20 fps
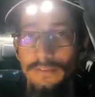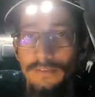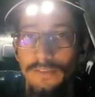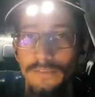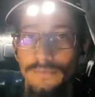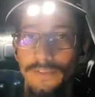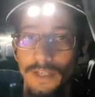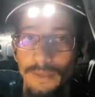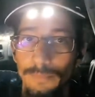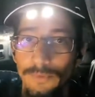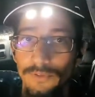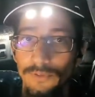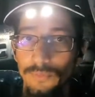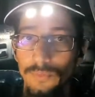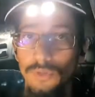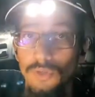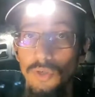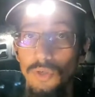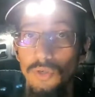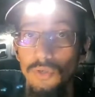the self tappers
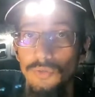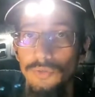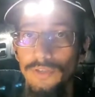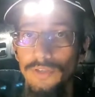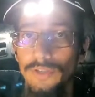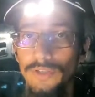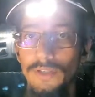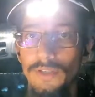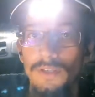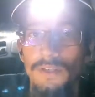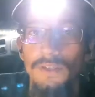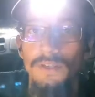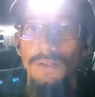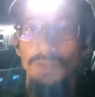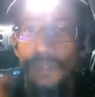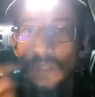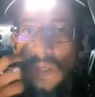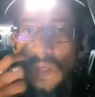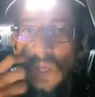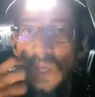will hold,
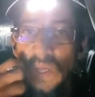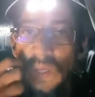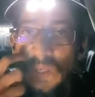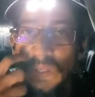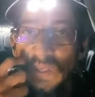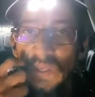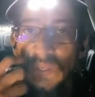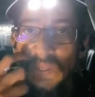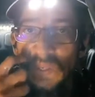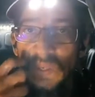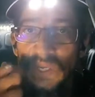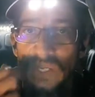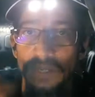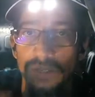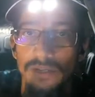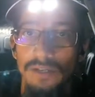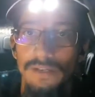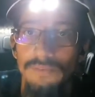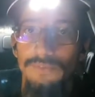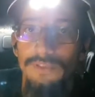and uh,
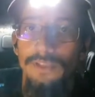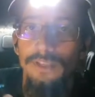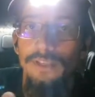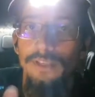I'll have to